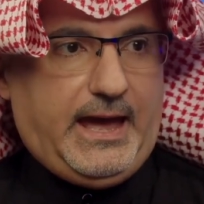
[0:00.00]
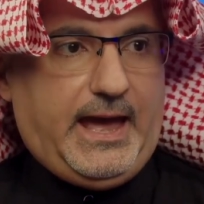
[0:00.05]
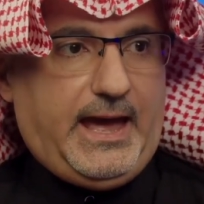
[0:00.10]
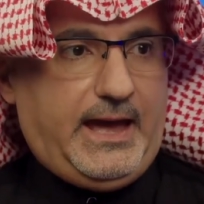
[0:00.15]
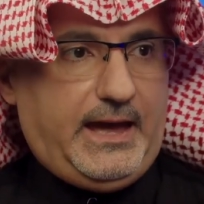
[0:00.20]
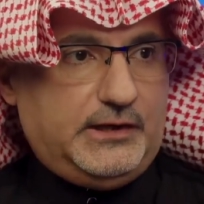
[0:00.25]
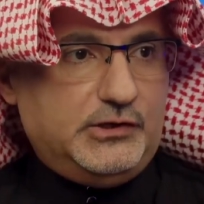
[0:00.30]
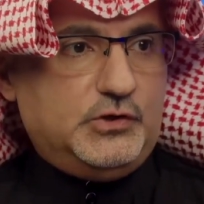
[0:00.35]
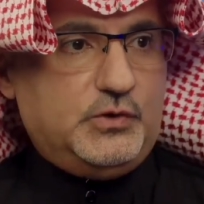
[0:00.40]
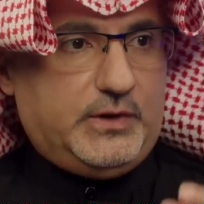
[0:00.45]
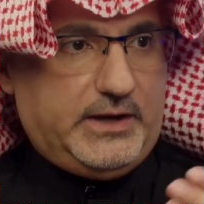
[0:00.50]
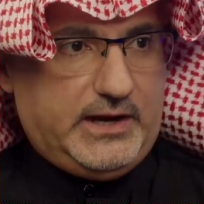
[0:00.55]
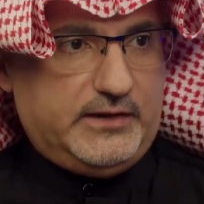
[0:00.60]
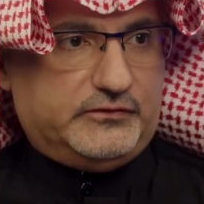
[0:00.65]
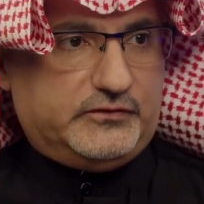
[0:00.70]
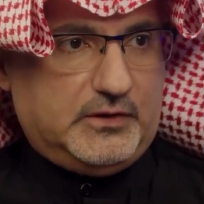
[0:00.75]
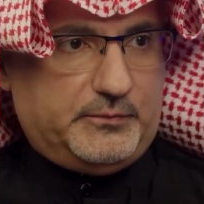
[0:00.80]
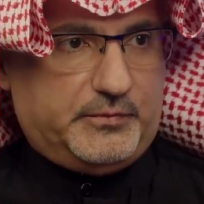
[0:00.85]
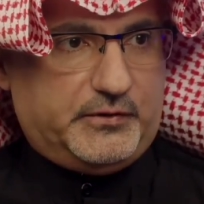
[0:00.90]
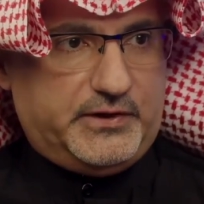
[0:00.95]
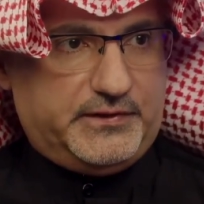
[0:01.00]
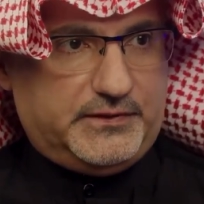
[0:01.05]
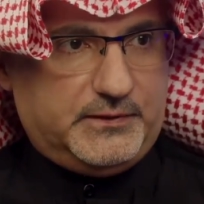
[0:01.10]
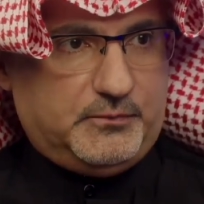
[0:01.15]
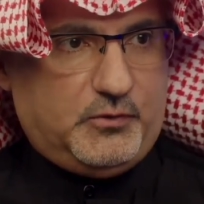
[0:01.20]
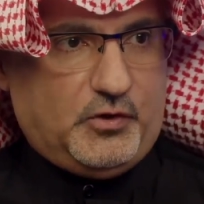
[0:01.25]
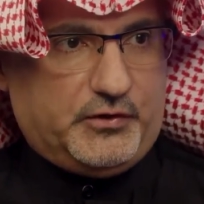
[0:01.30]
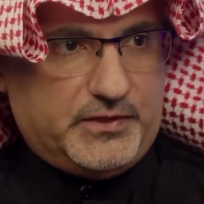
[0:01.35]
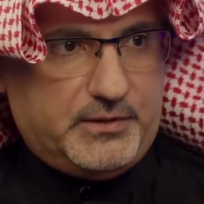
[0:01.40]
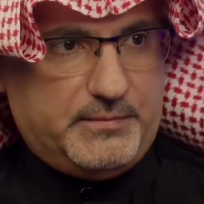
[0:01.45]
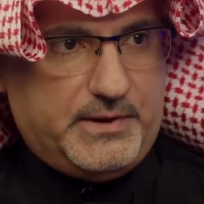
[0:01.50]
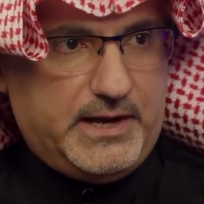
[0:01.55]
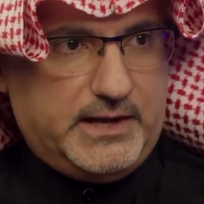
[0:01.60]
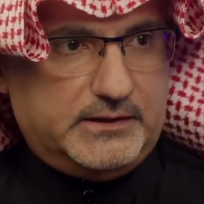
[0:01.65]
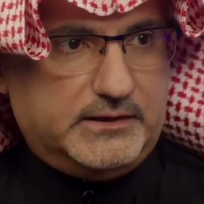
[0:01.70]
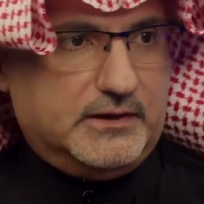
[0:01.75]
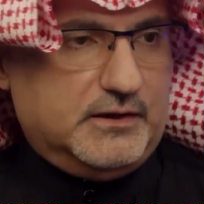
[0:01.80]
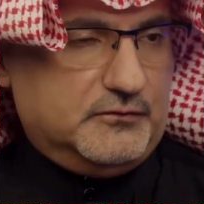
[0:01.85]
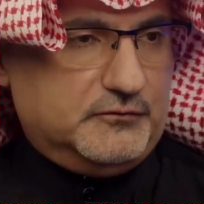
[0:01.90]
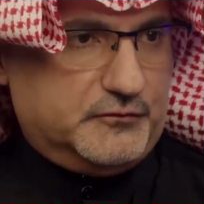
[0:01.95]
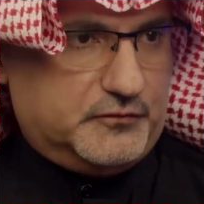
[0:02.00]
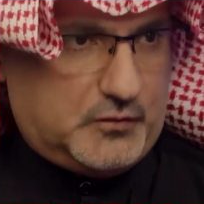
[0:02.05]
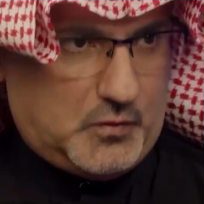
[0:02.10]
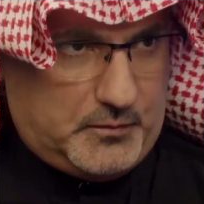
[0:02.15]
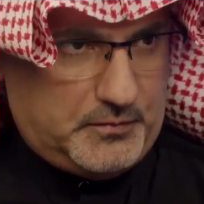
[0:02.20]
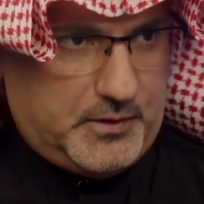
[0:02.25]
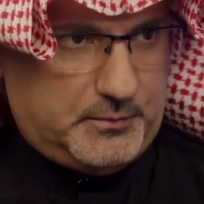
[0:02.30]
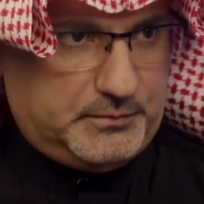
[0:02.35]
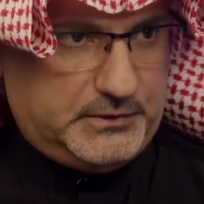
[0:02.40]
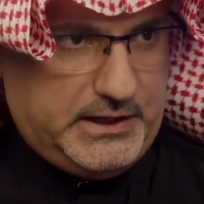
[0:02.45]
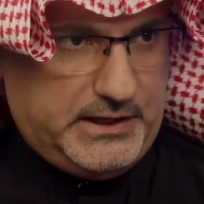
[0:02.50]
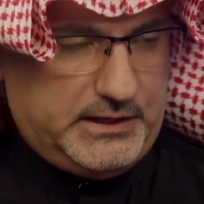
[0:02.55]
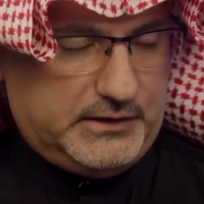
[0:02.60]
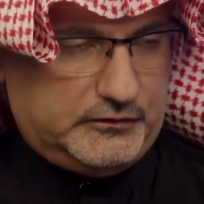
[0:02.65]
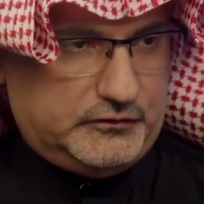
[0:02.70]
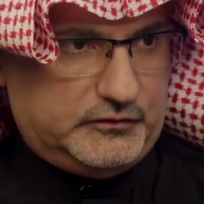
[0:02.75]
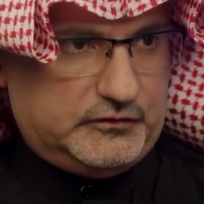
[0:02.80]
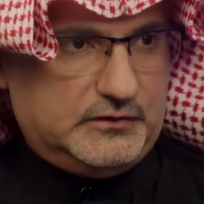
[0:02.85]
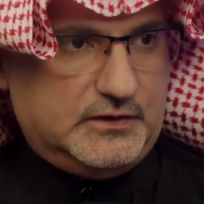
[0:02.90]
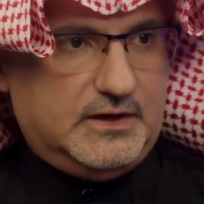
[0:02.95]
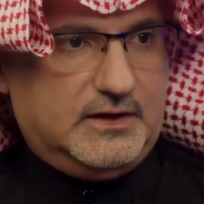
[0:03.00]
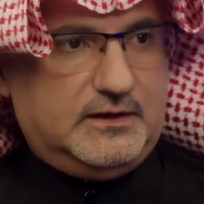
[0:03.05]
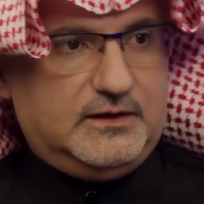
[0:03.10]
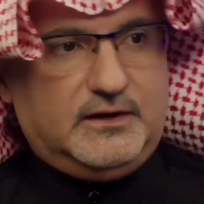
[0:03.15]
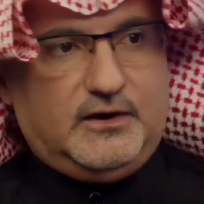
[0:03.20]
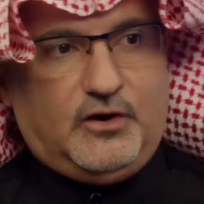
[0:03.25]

And you can separate the book, the man, from the place.